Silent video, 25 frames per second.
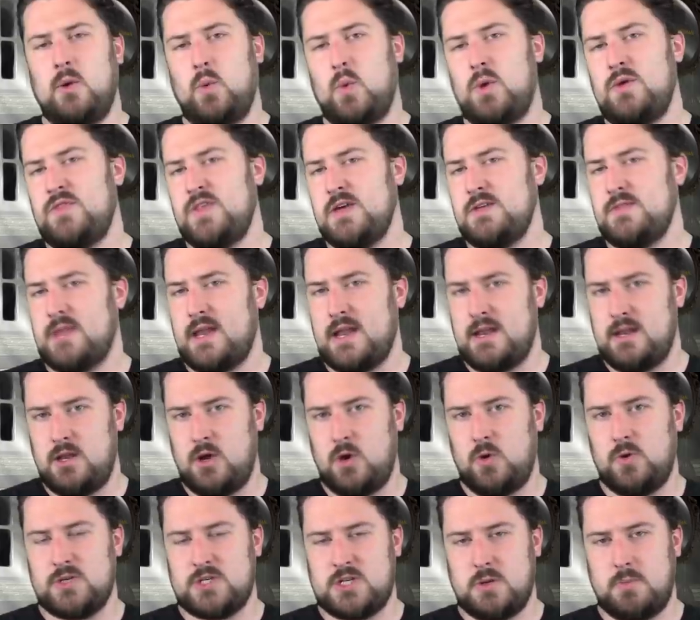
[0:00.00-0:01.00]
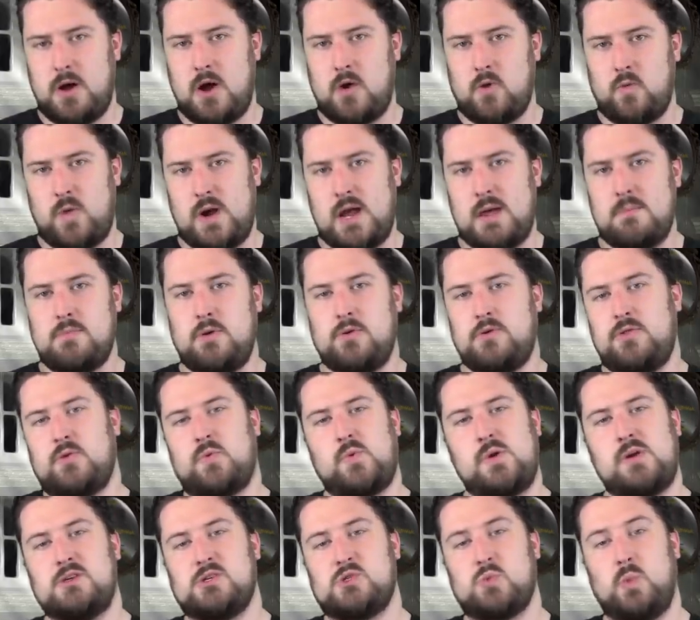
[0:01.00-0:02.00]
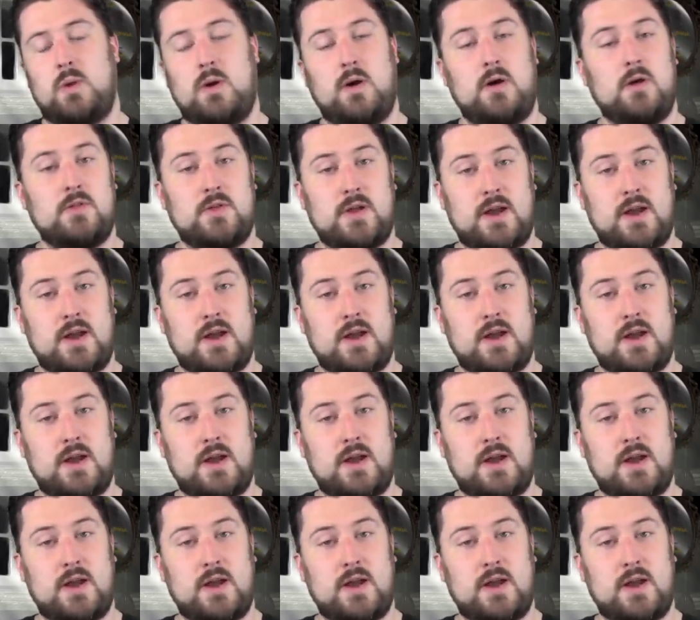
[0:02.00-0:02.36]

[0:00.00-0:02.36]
The one thing that I noticed about Rambo 3 as well